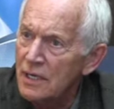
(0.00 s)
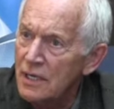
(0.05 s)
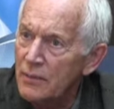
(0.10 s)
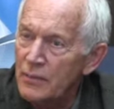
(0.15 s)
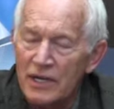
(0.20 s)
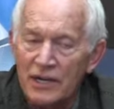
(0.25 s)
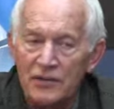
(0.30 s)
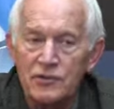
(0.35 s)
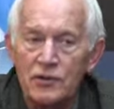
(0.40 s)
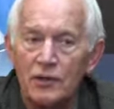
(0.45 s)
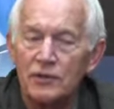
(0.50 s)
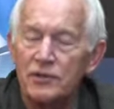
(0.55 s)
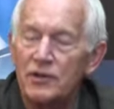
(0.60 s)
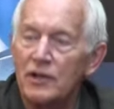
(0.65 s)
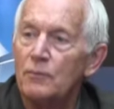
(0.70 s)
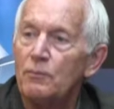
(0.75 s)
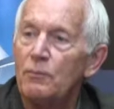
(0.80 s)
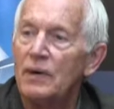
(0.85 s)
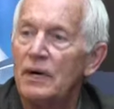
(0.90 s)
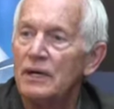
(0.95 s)
I mean, I talked
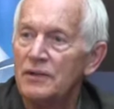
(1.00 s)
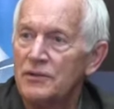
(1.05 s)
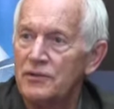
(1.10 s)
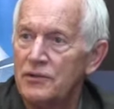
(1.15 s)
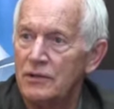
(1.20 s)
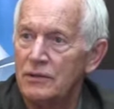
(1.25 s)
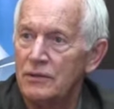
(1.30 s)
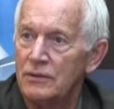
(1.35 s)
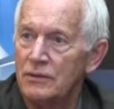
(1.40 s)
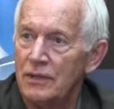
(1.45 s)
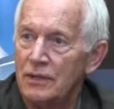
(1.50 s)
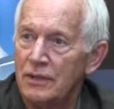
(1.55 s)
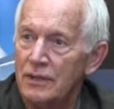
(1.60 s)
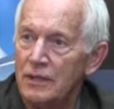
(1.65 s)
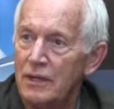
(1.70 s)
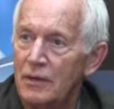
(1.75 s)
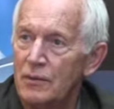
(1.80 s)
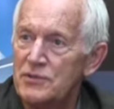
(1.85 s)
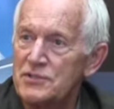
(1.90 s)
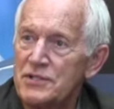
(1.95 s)
in a monotone.
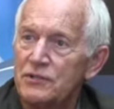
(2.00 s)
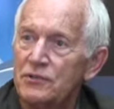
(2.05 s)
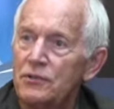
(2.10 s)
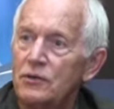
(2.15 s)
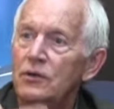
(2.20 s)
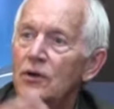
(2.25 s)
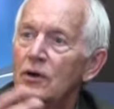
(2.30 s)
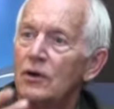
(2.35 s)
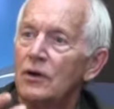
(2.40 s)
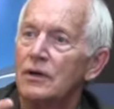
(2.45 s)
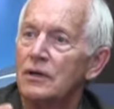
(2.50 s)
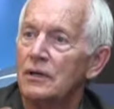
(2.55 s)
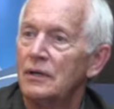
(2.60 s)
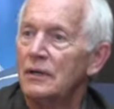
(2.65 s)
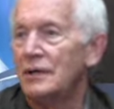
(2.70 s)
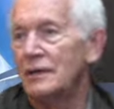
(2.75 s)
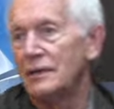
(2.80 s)
And, you know, I was in New York,